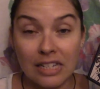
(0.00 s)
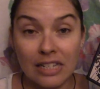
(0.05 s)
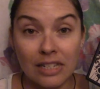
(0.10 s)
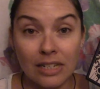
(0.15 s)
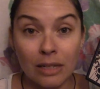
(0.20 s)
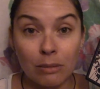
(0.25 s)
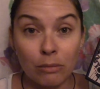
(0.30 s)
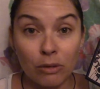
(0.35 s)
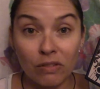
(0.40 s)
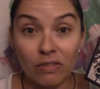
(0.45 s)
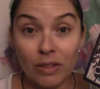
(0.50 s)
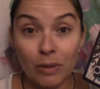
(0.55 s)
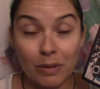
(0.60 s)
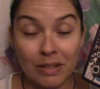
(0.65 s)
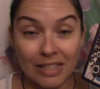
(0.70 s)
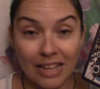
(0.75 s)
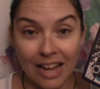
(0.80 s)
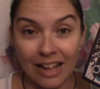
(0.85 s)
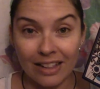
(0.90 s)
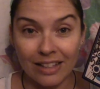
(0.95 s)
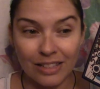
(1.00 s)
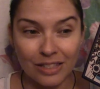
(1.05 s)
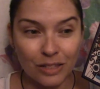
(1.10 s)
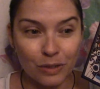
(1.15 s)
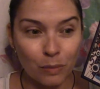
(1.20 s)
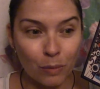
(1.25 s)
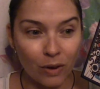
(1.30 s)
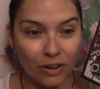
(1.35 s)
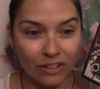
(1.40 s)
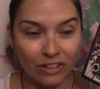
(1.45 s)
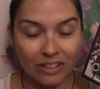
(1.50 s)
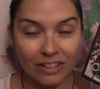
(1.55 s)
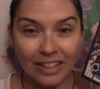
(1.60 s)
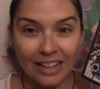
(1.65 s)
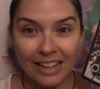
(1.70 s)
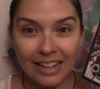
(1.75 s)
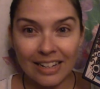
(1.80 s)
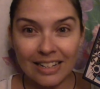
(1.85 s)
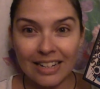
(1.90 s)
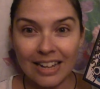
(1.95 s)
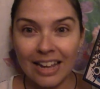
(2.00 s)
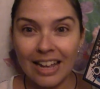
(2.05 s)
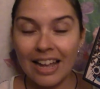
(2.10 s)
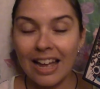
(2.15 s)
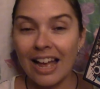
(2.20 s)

Disney movie was Alice in Wonderland.